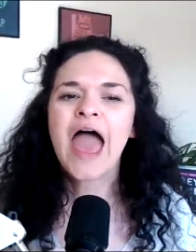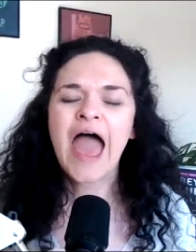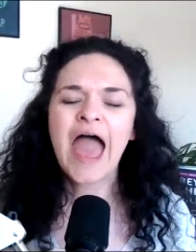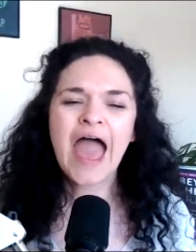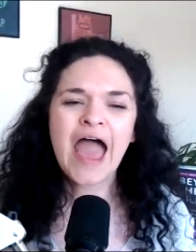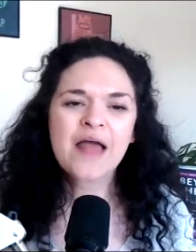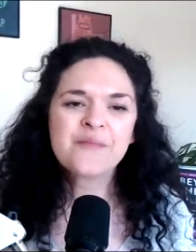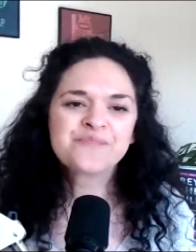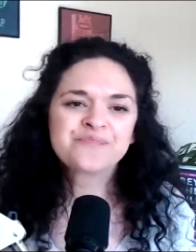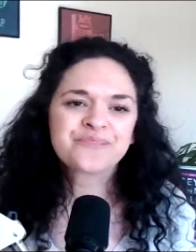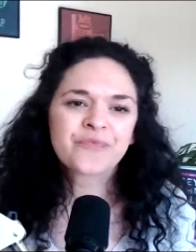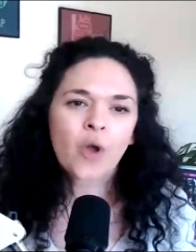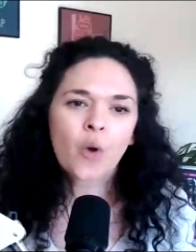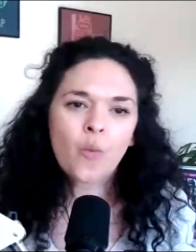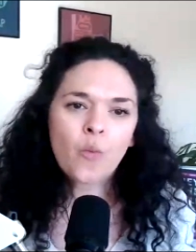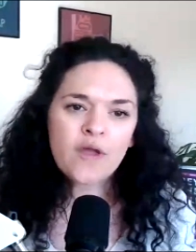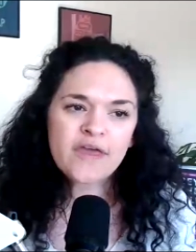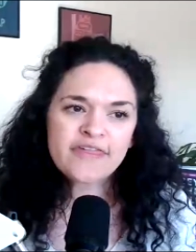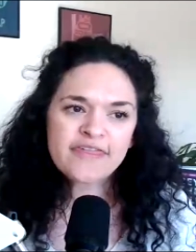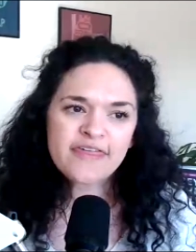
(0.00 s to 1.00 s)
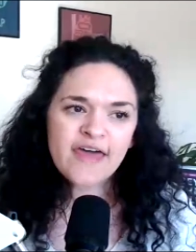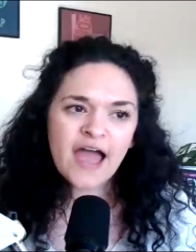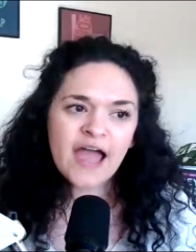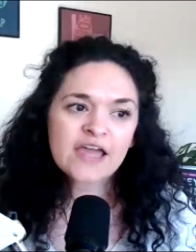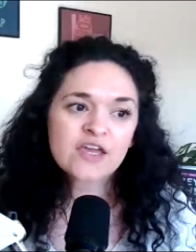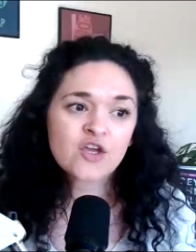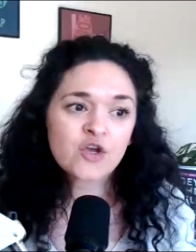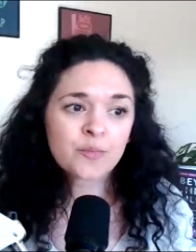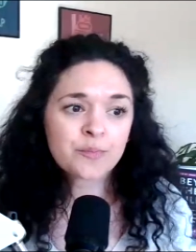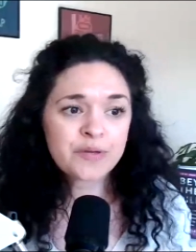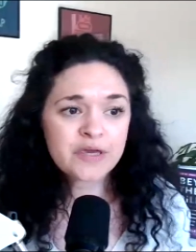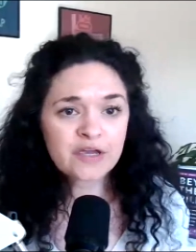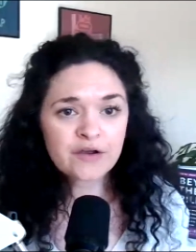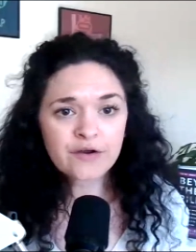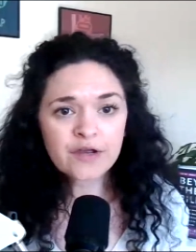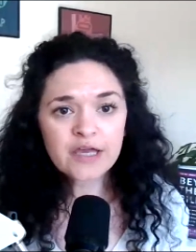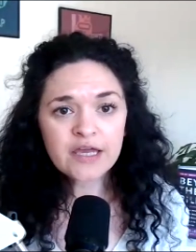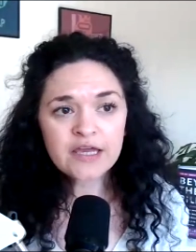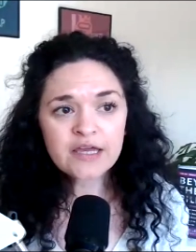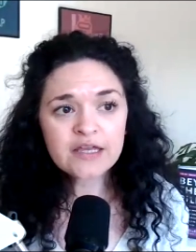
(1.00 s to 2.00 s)
And with that, your
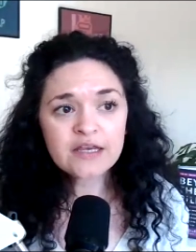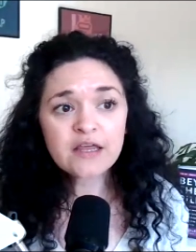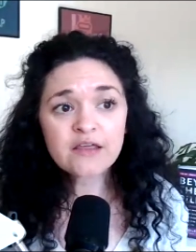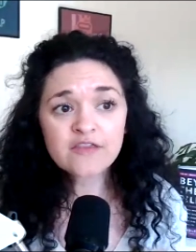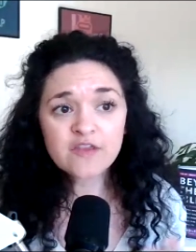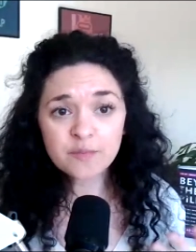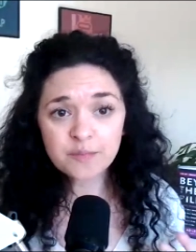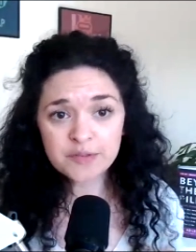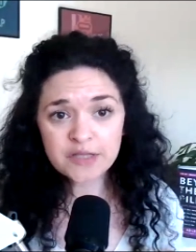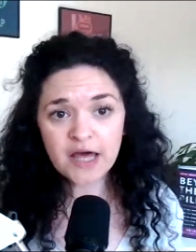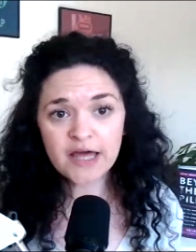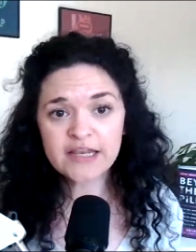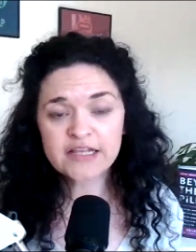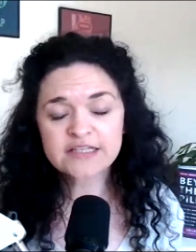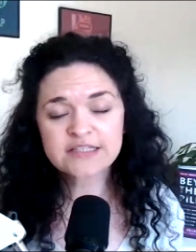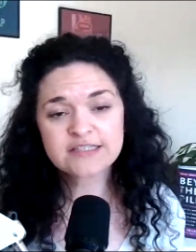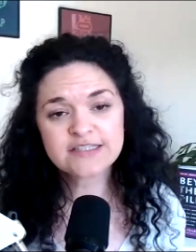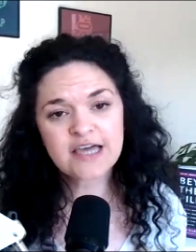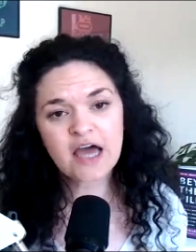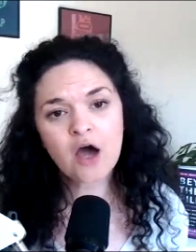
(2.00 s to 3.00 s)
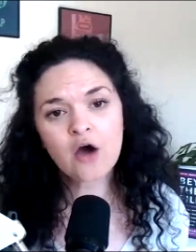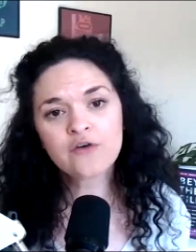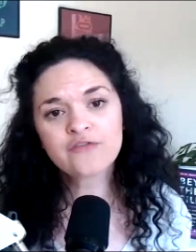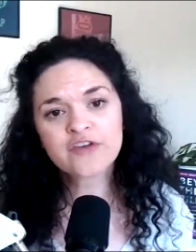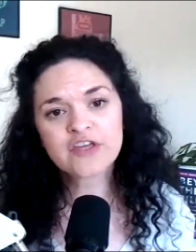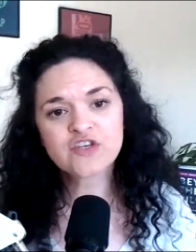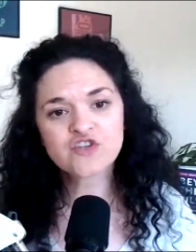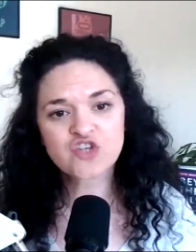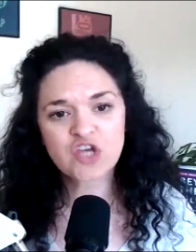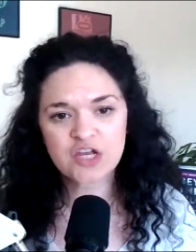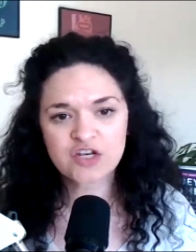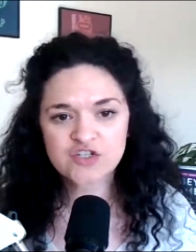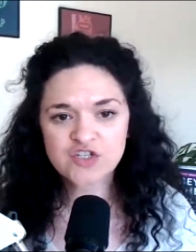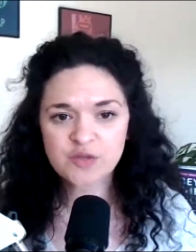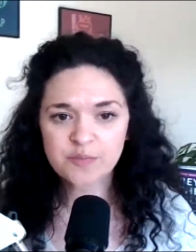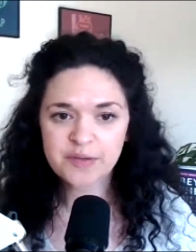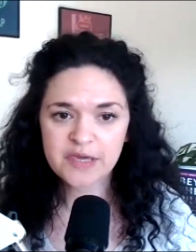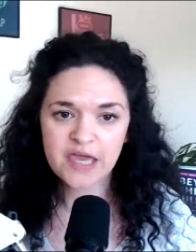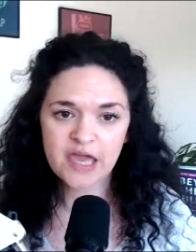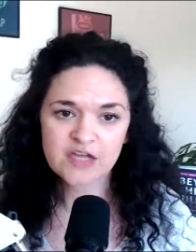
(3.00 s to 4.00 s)
period, the blood itself can change
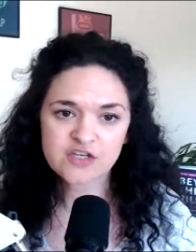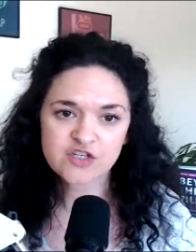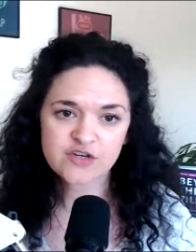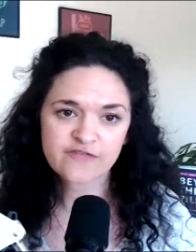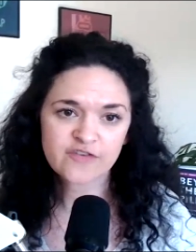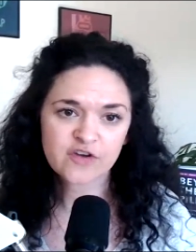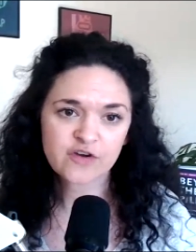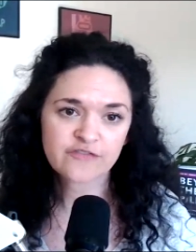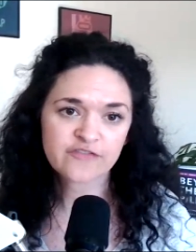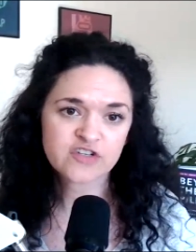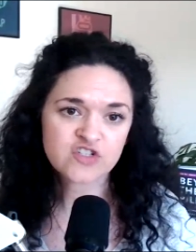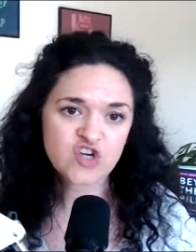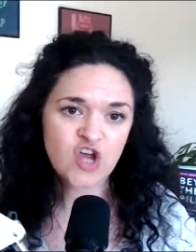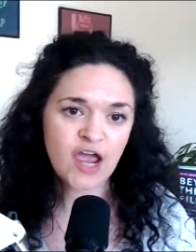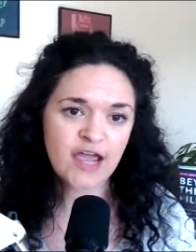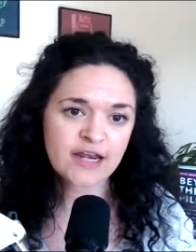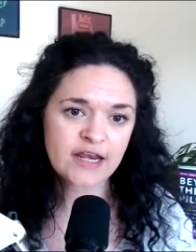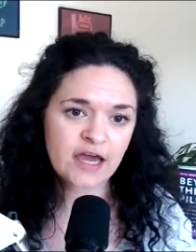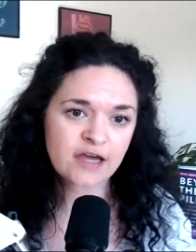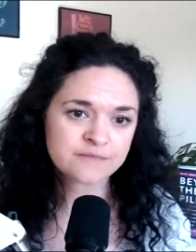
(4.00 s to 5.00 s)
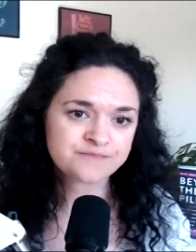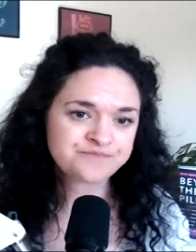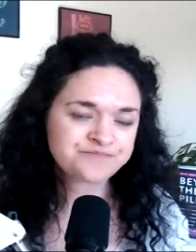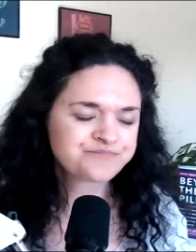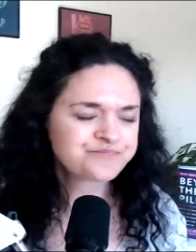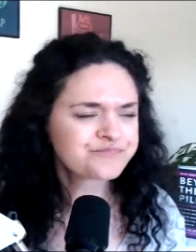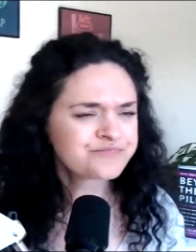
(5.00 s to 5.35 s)
the pH of your vagina.